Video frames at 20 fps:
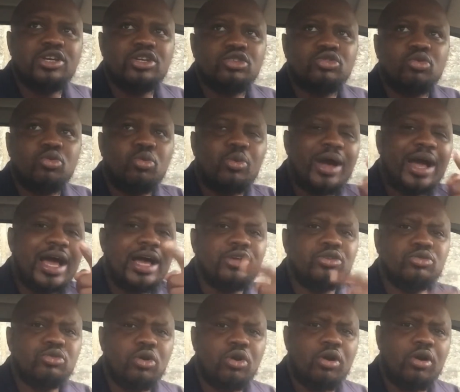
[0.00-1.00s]
So why are
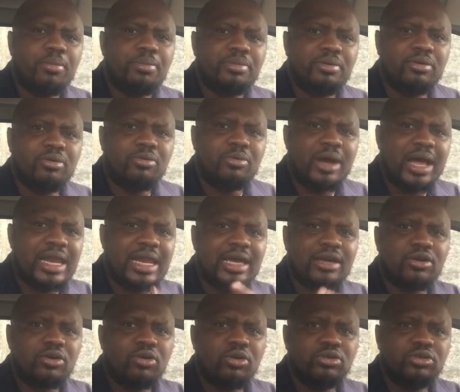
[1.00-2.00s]
you up while I
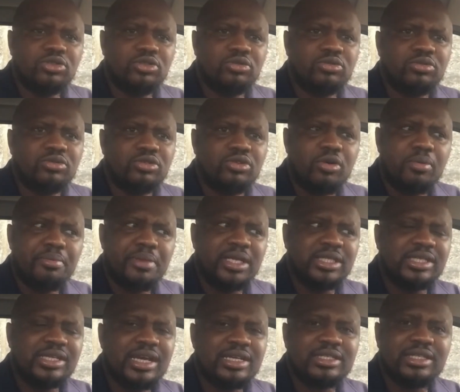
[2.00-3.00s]
called you? Your
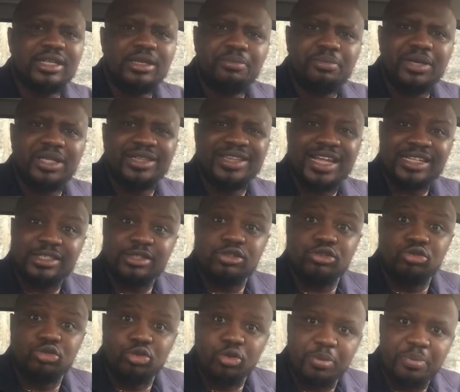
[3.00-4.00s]
mates are sleeping. That is
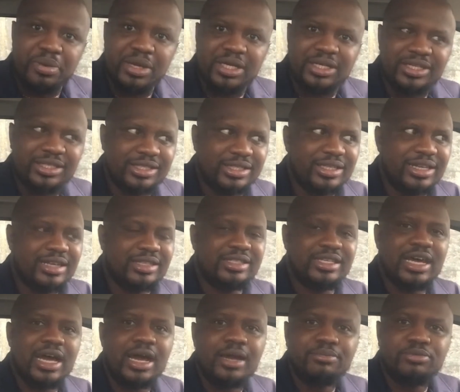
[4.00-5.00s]
stupid. It's their
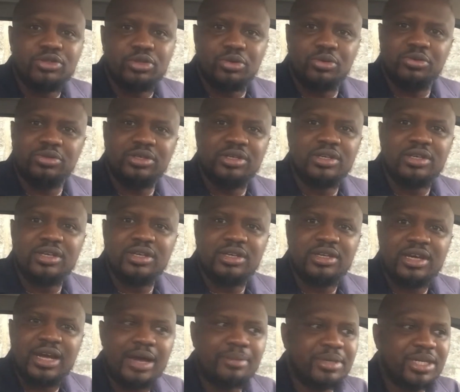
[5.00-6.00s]
time zone.
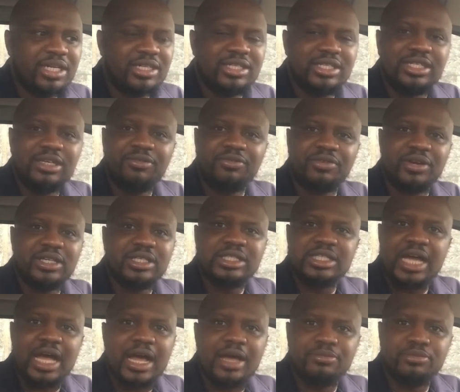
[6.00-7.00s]
I'm in a different
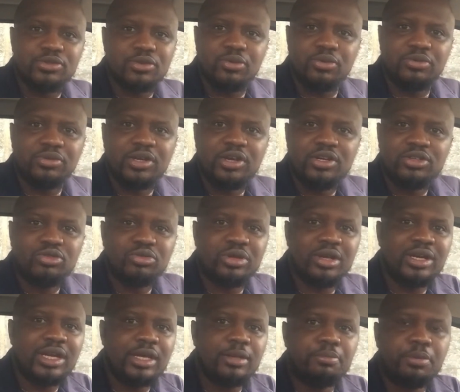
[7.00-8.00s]
time zone. Do
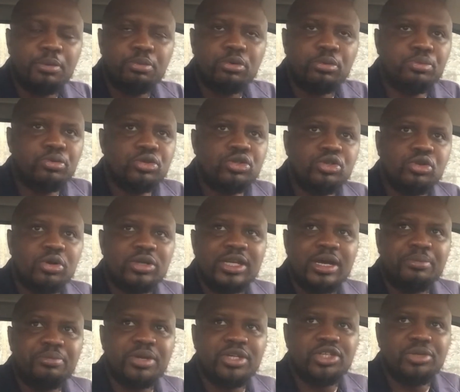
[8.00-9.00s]
not let people put you
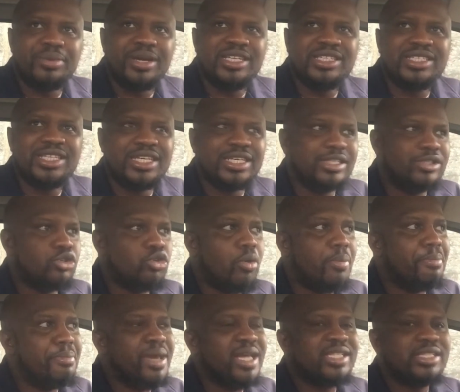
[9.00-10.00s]
under pressure by saying your
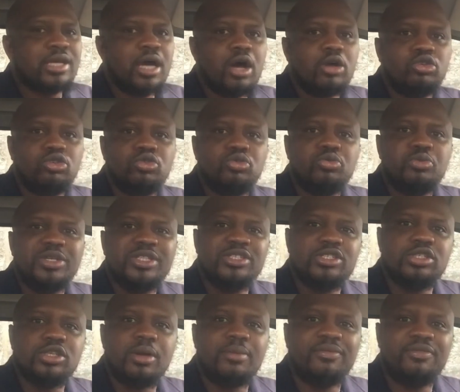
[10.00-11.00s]
mates are doing
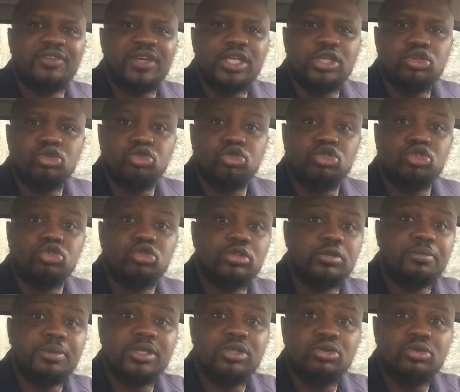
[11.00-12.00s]
something. You
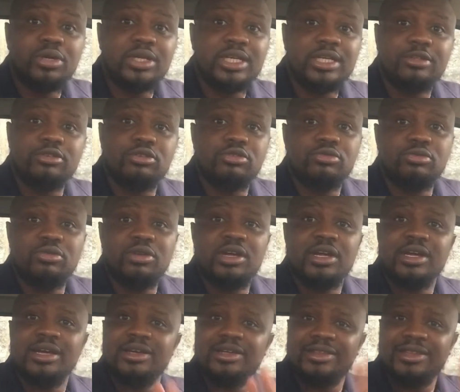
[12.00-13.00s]
should be doing it too.
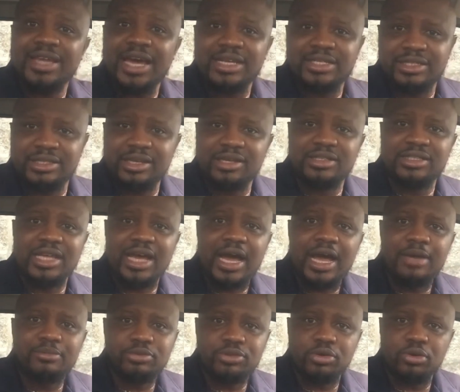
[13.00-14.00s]
That's their
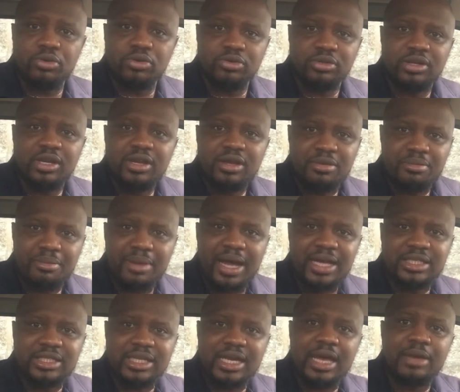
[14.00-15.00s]
time zone. My
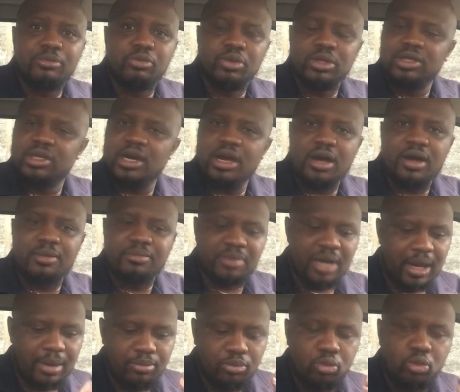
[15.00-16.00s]
time will come.
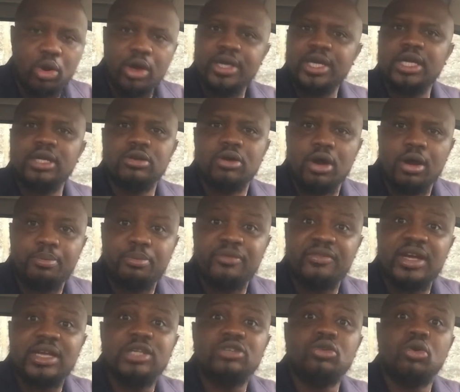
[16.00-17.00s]
I'm working hard.
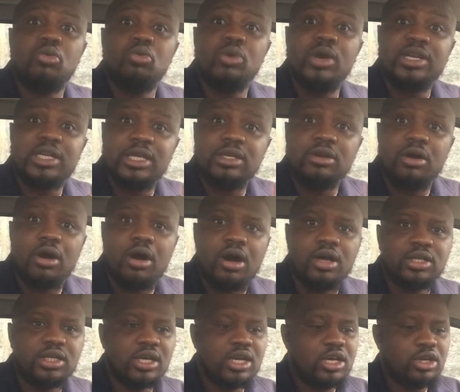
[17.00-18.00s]
Provided you're working
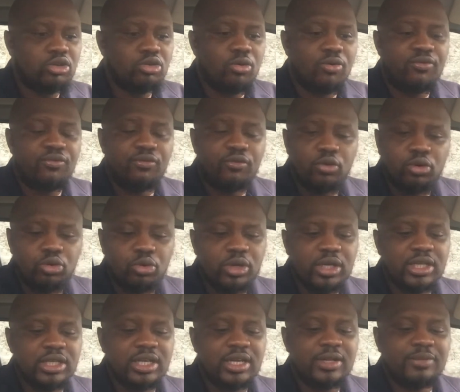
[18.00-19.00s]
hard, you're
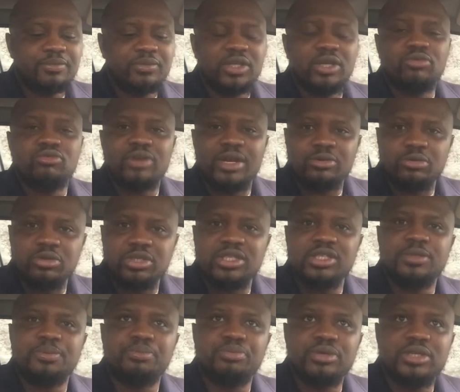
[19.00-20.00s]
following the
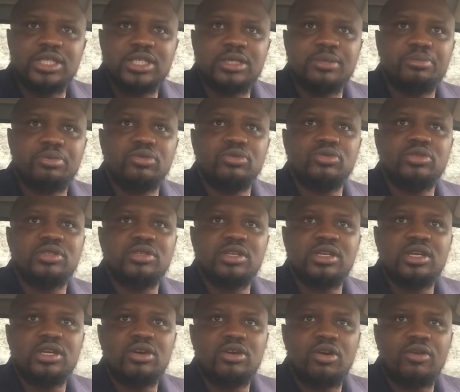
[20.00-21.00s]
requisite principles
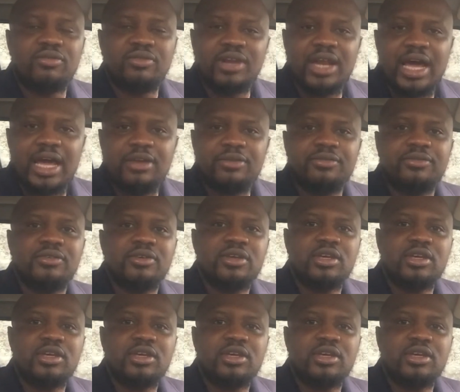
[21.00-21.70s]
of life.